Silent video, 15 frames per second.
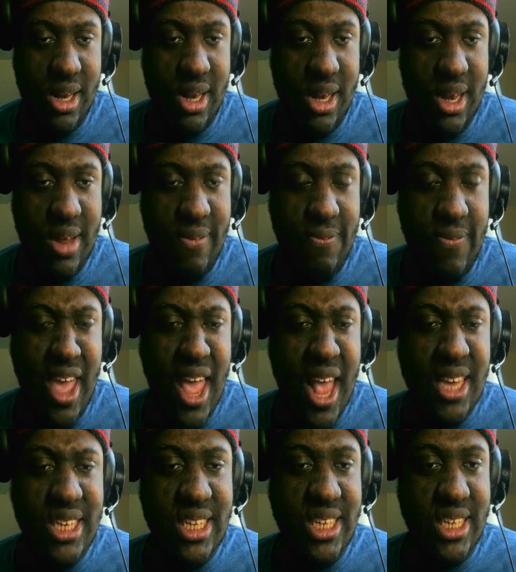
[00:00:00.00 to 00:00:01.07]
the
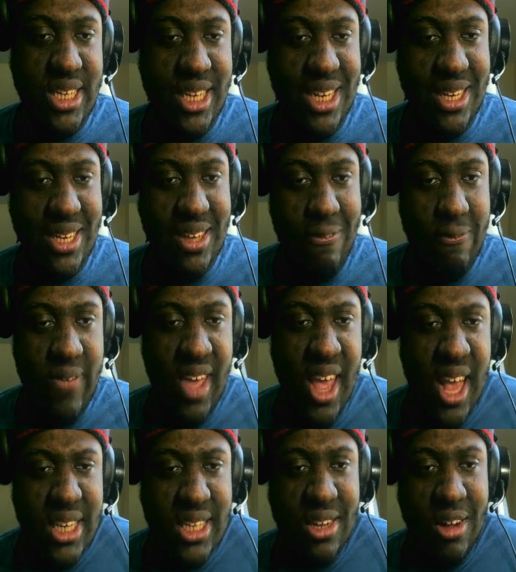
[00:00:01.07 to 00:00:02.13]
fans the
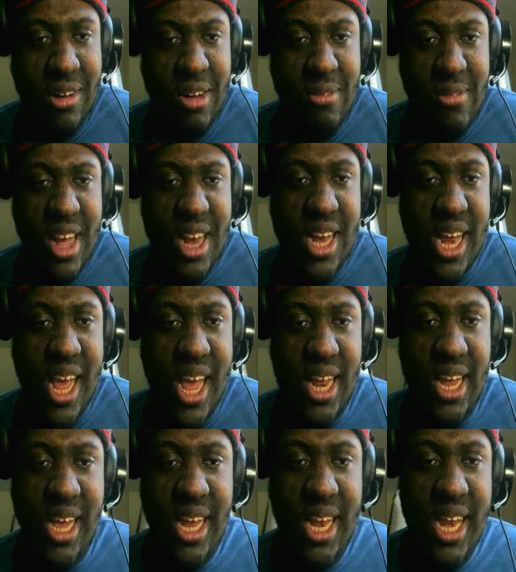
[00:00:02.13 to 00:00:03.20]
fans the only one that
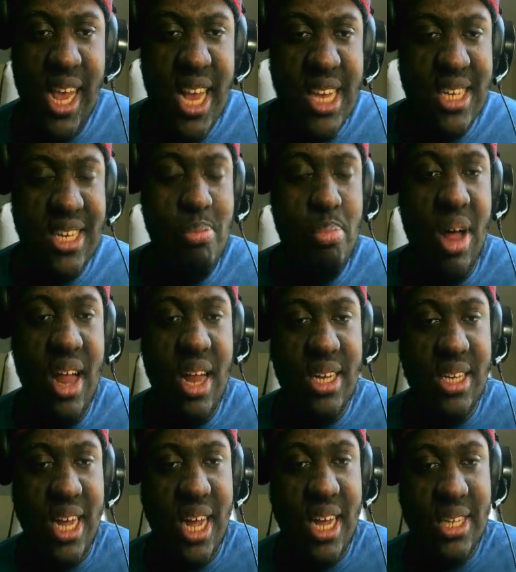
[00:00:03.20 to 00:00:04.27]
he needs to
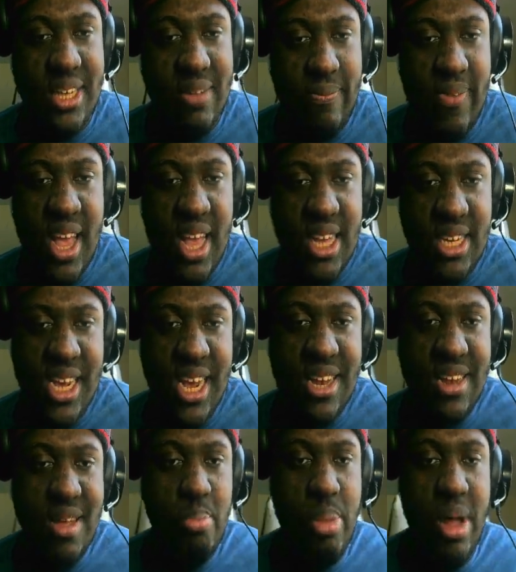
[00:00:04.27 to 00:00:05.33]
apologize. The fans need
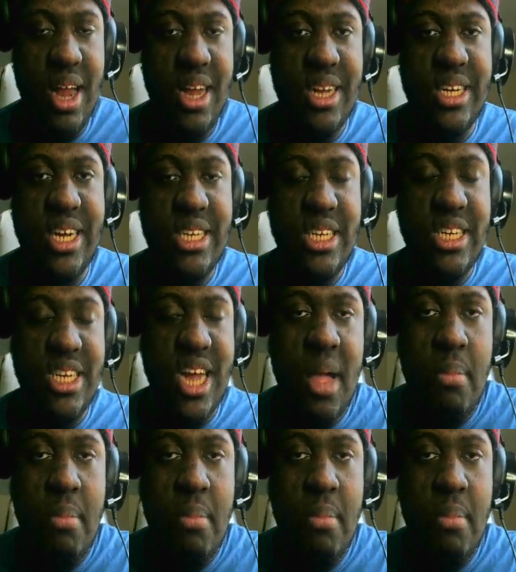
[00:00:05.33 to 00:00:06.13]
to apologize to Jon